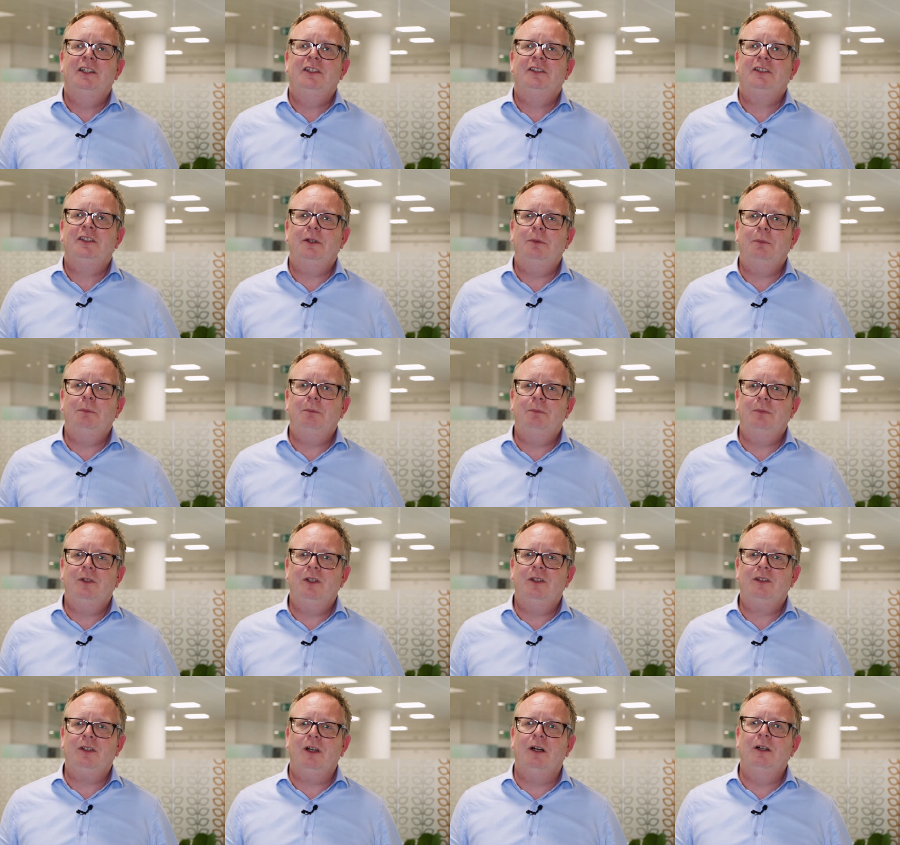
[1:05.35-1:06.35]
So
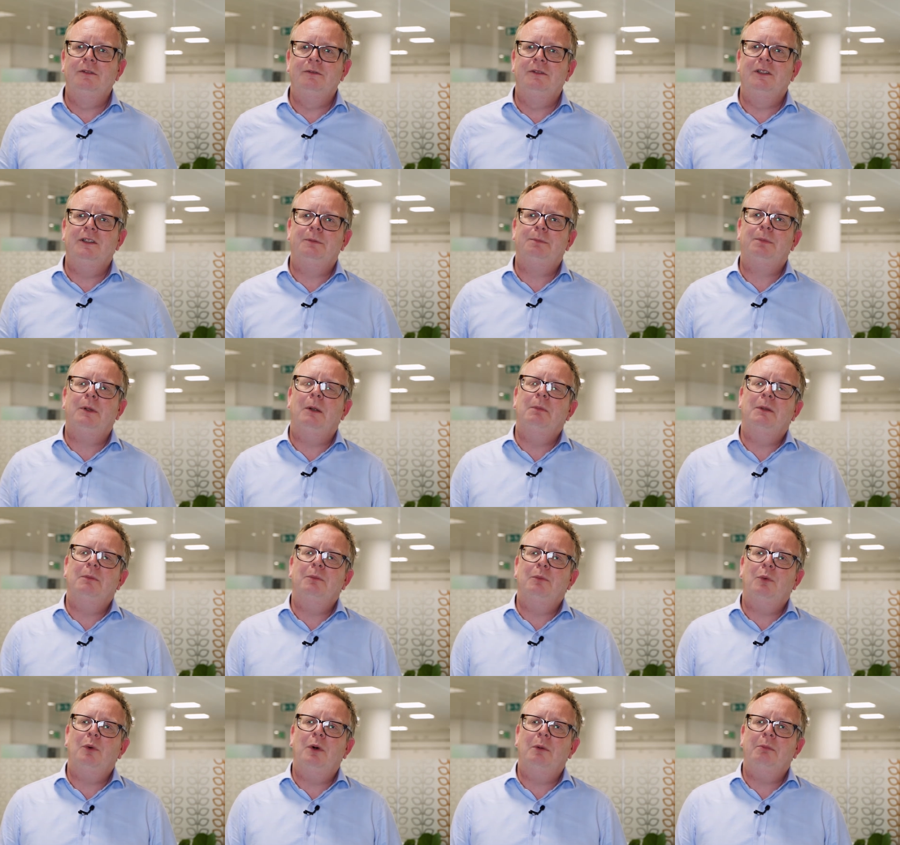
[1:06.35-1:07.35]
to solve this
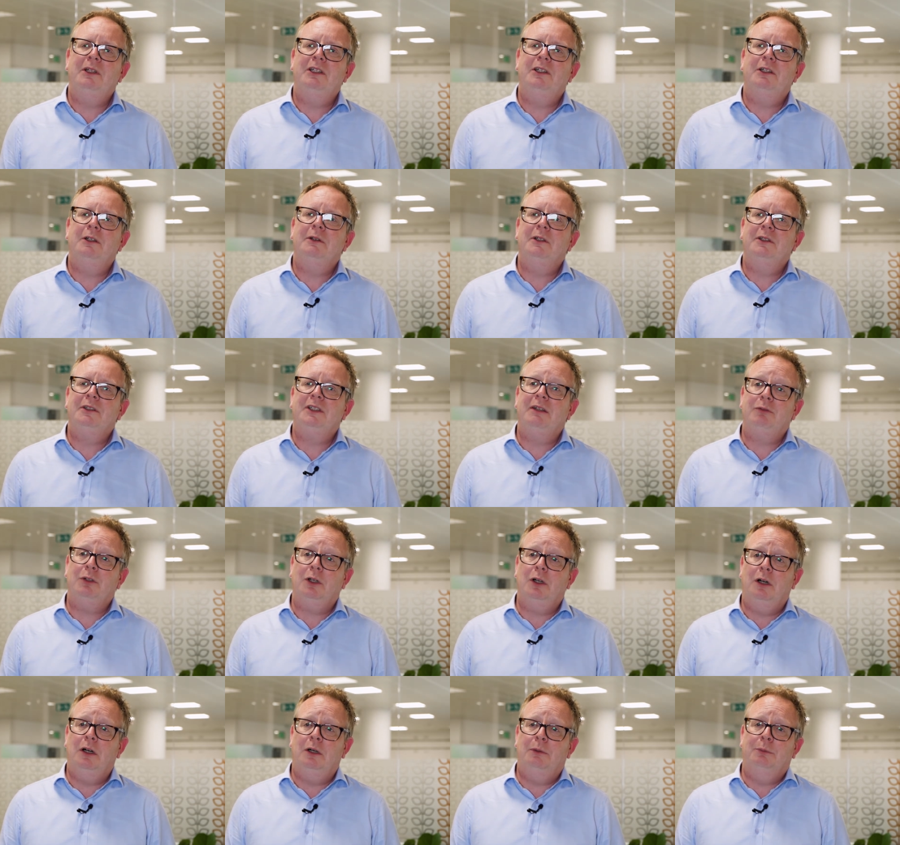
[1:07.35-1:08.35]
problem, what we do is give
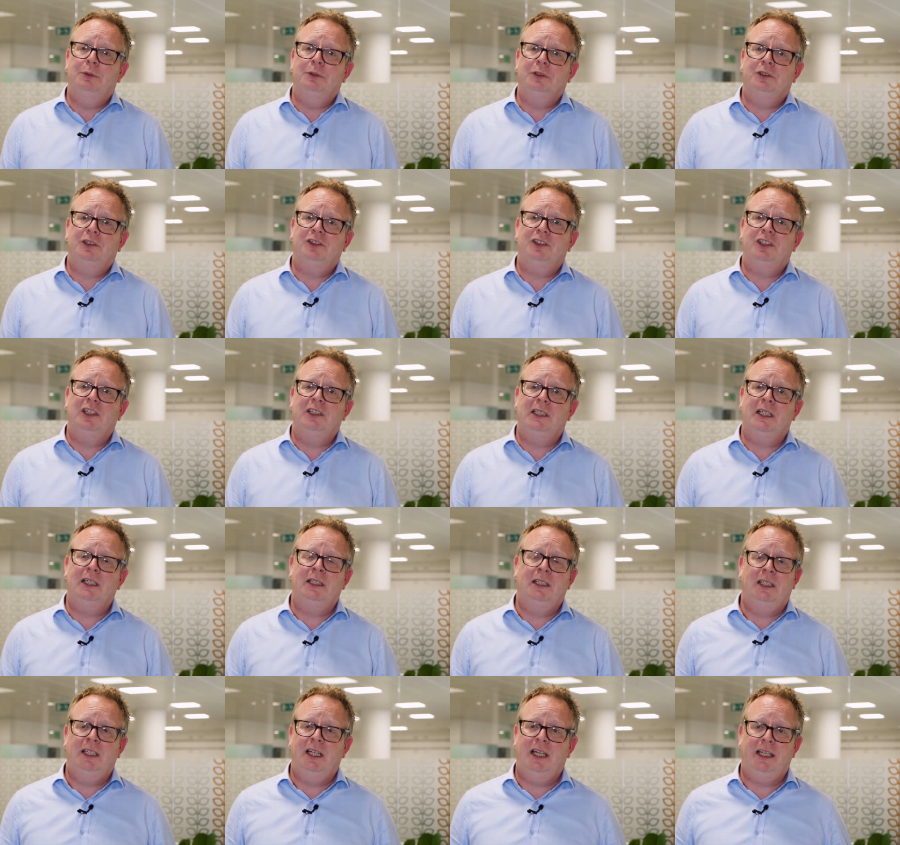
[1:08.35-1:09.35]
you a hot water cylinder.
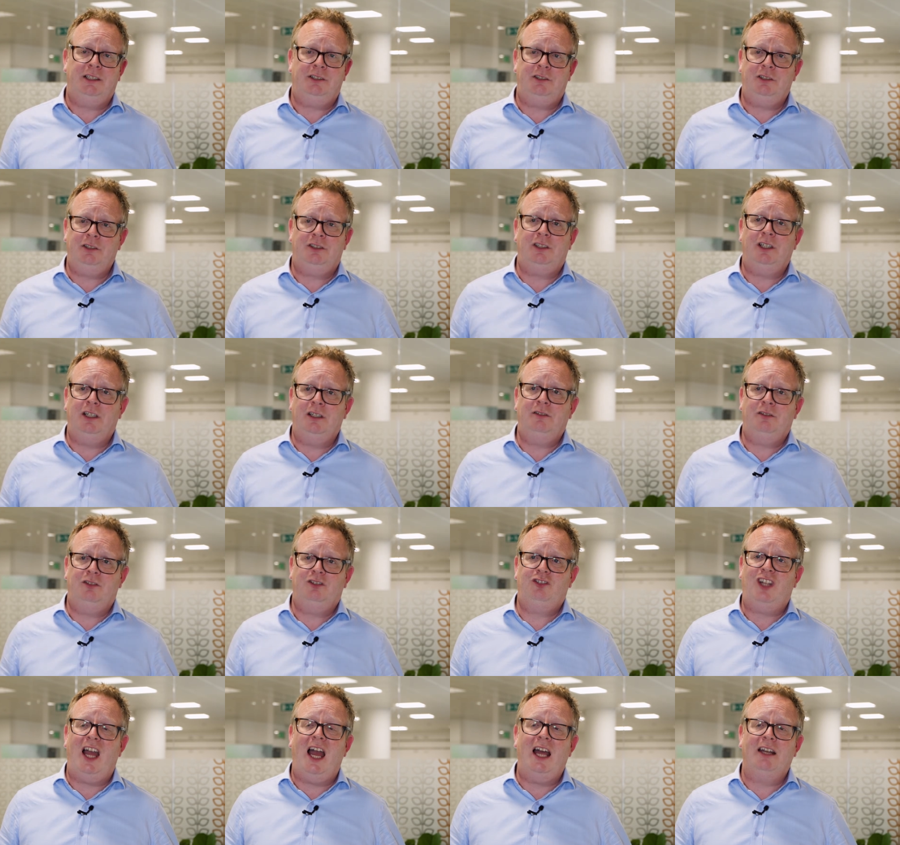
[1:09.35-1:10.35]
It's just a
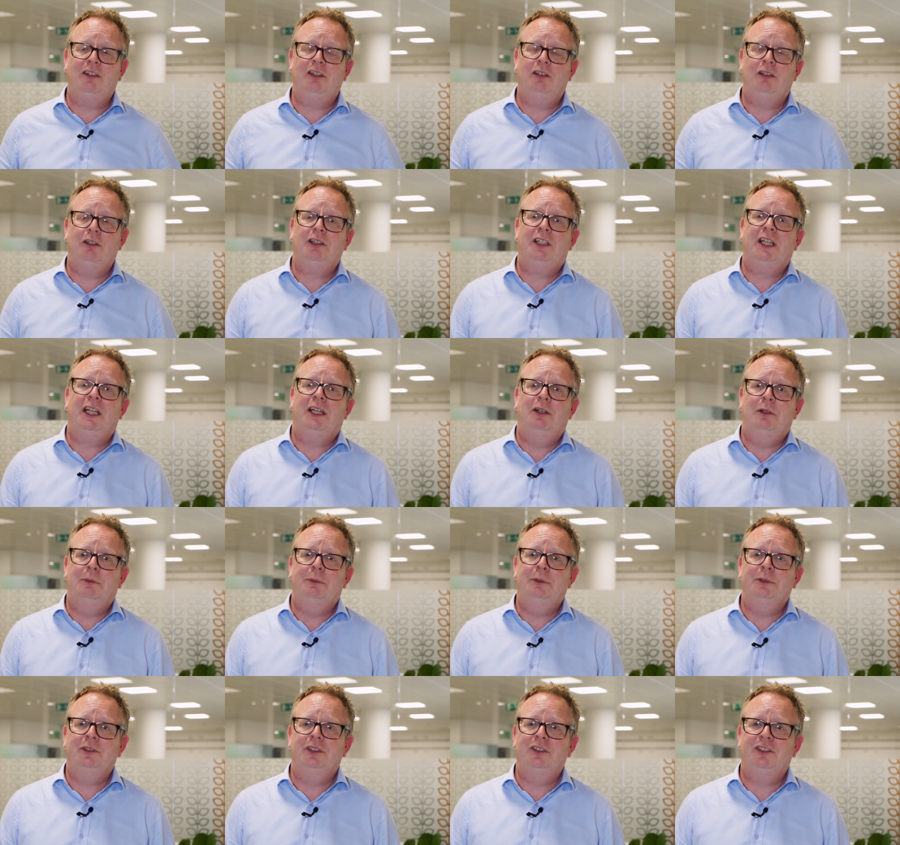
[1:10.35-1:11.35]
standard looking hot
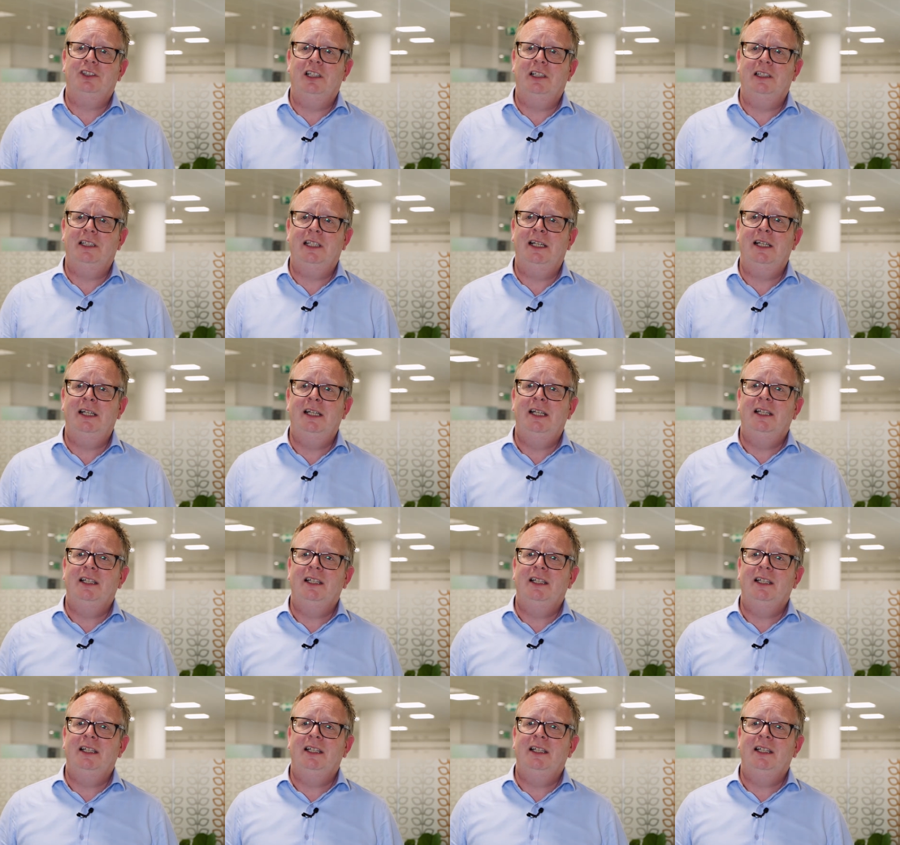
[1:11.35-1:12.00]
water cylinder,